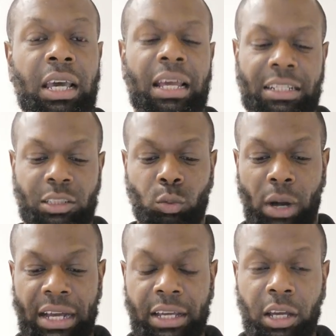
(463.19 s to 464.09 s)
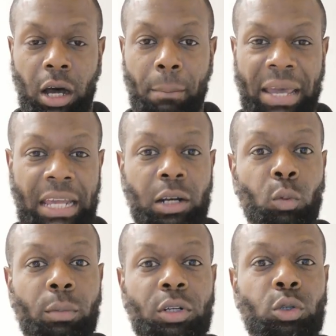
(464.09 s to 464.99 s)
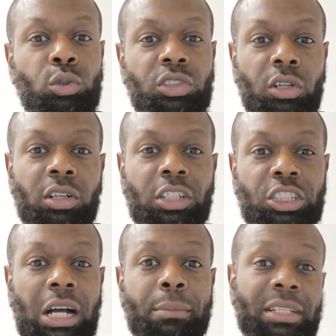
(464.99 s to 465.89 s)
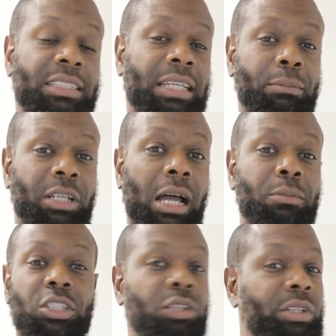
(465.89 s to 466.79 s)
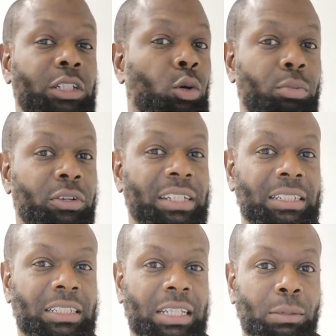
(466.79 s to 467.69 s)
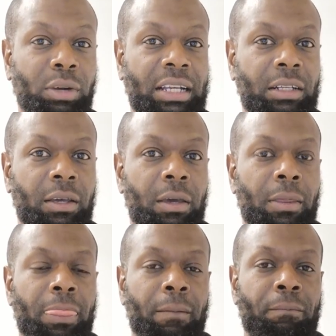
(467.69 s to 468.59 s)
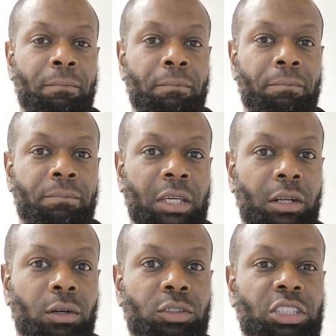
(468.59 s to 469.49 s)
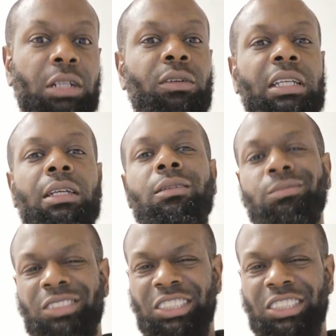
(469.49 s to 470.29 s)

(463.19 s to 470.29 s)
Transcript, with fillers: And this is why a man and a woman who start the job at the same time generally don't progress at the same rate. You know, generally,